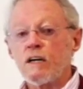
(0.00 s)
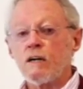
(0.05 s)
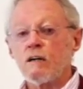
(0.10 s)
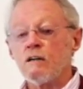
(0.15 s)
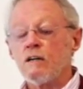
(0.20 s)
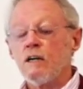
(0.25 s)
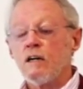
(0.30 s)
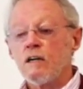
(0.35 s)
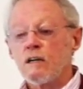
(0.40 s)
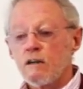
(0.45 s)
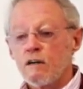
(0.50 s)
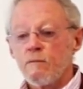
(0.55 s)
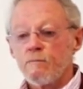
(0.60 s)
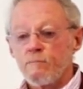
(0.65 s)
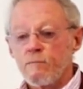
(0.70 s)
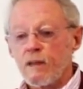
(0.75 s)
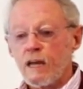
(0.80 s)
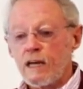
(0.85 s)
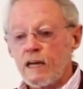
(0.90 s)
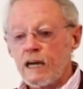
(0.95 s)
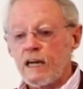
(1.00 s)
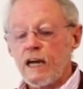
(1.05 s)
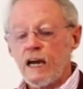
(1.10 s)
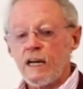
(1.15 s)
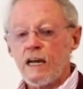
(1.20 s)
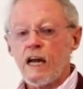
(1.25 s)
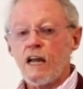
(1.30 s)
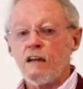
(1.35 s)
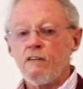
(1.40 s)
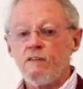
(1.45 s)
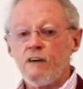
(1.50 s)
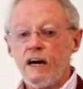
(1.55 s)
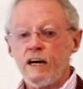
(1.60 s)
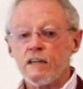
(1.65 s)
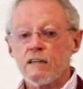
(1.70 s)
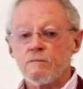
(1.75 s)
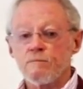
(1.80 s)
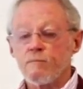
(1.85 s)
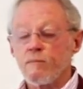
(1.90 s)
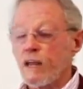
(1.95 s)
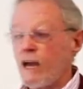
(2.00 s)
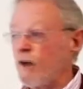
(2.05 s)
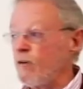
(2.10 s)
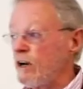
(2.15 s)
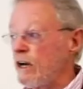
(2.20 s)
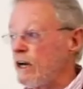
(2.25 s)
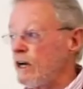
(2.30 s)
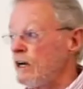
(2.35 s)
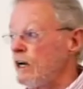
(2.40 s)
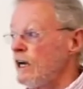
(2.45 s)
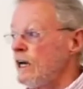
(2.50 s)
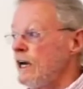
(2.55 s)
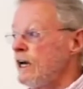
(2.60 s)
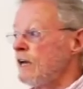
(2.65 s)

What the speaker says: can again elevate our air.